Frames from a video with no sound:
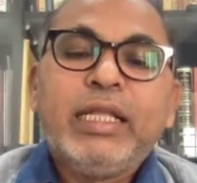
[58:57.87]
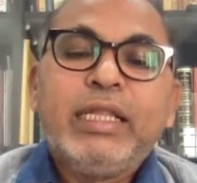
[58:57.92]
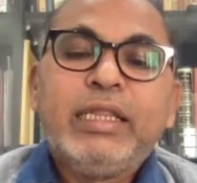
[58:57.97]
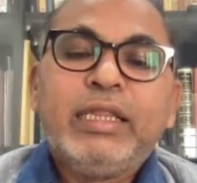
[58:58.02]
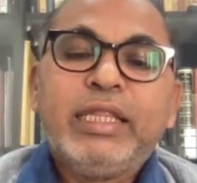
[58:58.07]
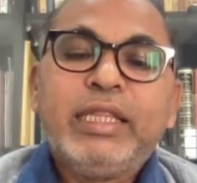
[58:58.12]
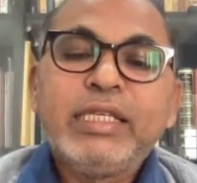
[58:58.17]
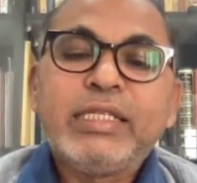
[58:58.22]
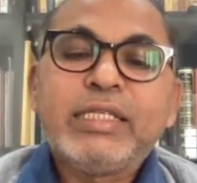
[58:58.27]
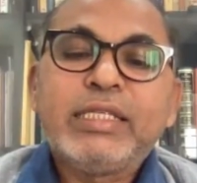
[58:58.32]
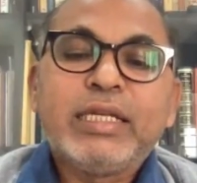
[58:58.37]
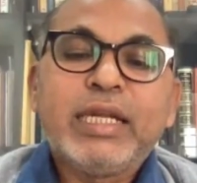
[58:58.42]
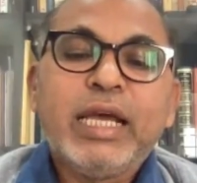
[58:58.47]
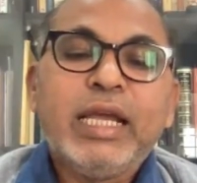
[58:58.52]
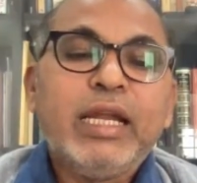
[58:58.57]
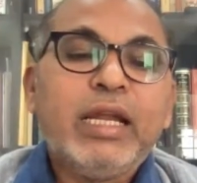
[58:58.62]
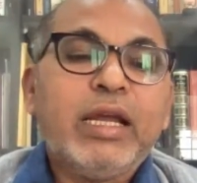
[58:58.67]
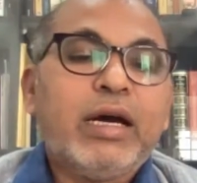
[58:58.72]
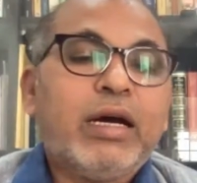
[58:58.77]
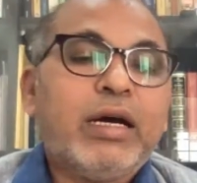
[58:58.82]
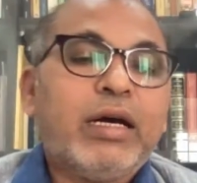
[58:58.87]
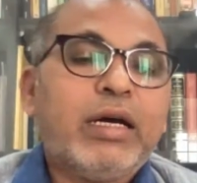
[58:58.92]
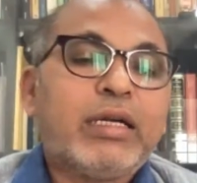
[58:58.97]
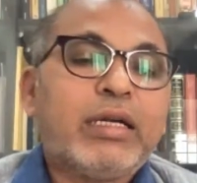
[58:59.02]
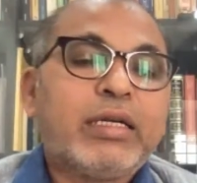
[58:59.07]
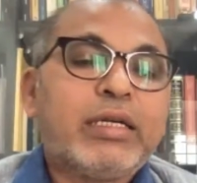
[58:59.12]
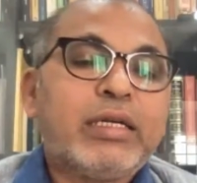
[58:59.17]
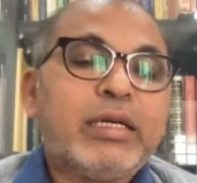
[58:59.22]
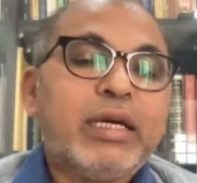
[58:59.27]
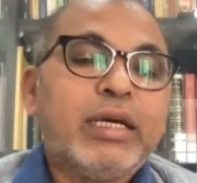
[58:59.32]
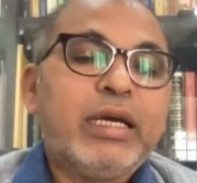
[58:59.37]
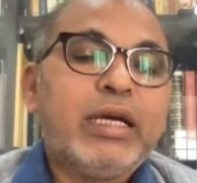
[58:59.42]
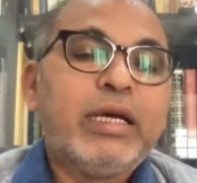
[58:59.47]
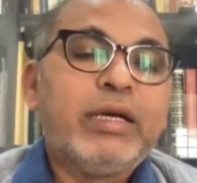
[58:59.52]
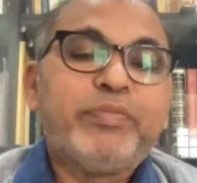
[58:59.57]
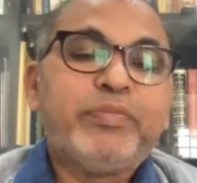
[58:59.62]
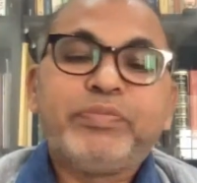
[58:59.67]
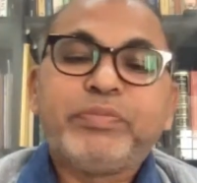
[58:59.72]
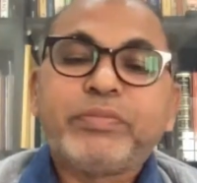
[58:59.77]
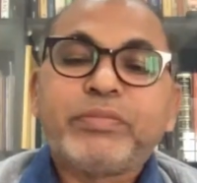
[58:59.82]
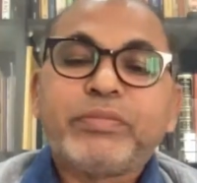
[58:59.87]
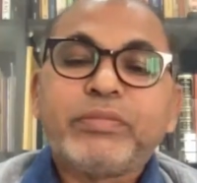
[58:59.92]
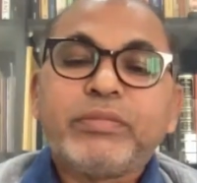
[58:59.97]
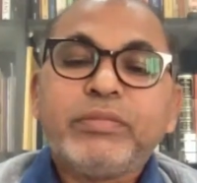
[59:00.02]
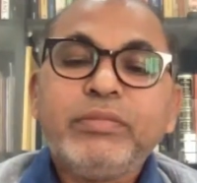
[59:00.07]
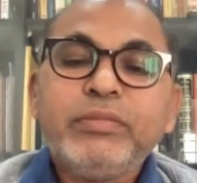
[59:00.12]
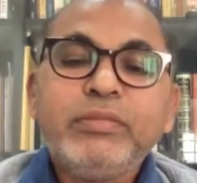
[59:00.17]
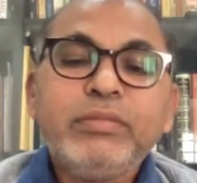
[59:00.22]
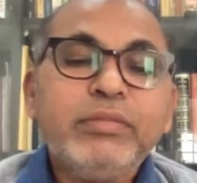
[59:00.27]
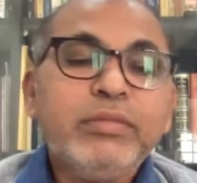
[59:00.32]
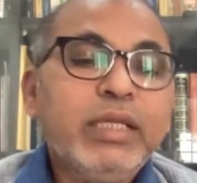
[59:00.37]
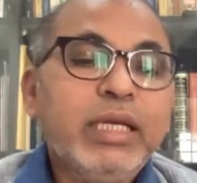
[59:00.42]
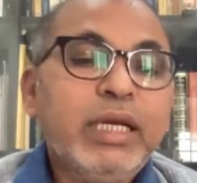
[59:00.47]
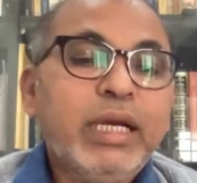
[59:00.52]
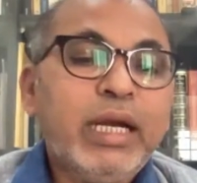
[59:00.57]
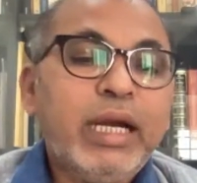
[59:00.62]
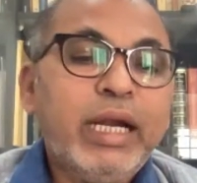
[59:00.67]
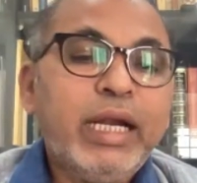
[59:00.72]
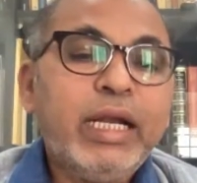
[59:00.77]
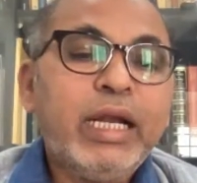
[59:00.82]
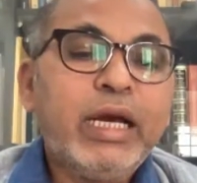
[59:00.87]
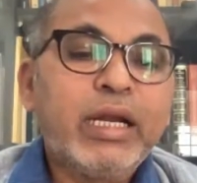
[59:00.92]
This style art and